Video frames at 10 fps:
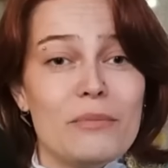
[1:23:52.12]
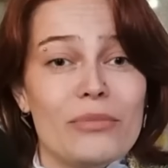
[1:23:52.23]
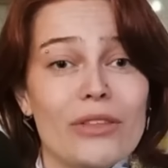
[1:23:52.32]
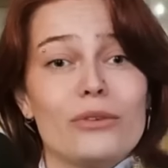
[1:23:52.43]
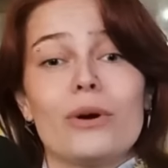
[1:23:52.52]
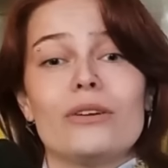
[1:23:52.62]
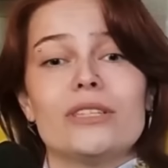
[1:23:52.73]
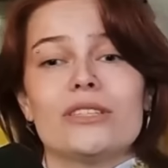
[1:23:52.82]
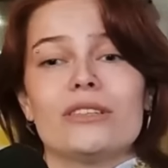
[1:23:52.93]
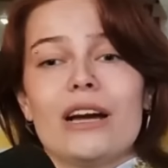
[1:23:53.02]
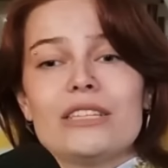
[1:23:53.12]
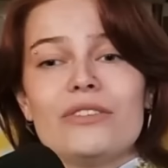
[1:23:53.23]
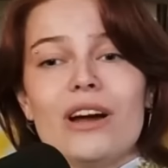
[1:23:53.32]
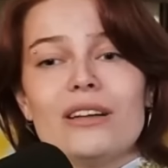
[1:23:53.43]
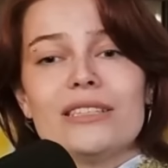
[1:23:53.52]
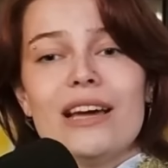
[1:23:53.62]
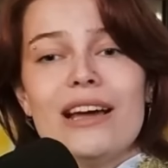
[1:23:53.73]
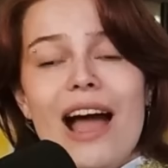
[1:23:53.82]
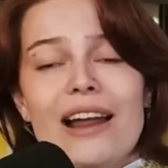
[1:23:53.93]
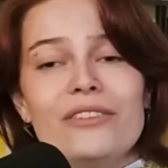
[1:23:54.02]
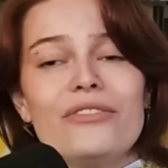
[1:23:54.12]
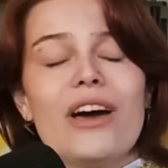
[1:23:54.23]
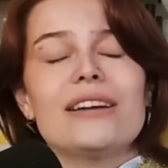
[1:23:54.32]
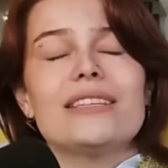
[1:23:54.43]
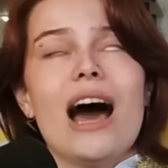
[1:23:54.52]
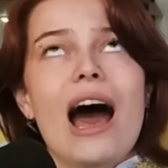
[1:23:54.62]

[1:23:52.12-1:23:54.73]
that the rose is her ex-fiance. And in fact,